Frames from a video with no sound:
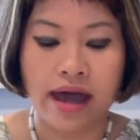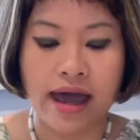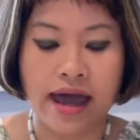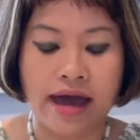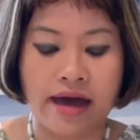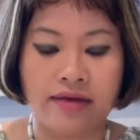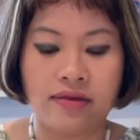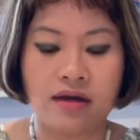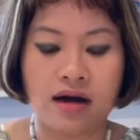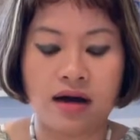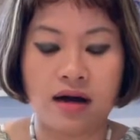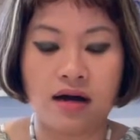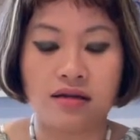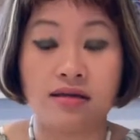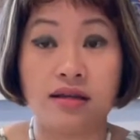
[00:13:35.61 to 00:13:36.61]
and
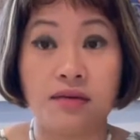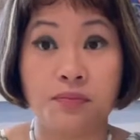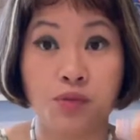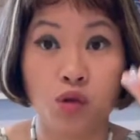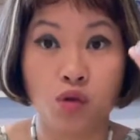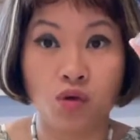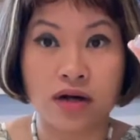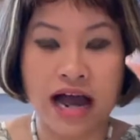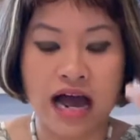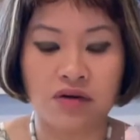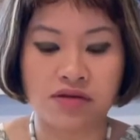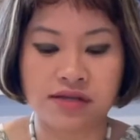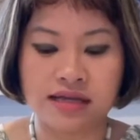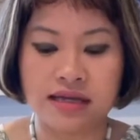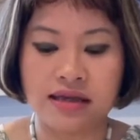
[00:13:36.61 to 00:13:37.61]
the blue
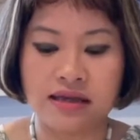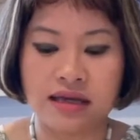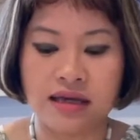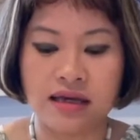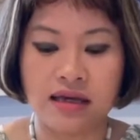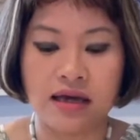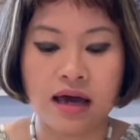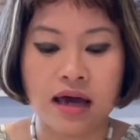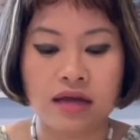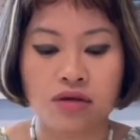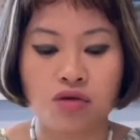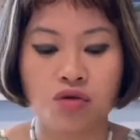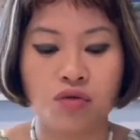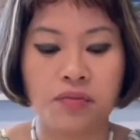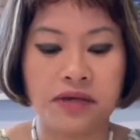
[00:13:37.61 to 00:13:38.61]
chalcedony
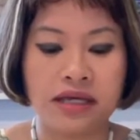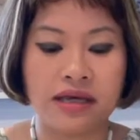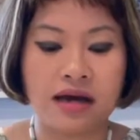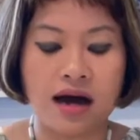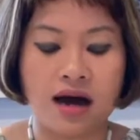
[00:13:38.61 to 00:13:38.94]
to be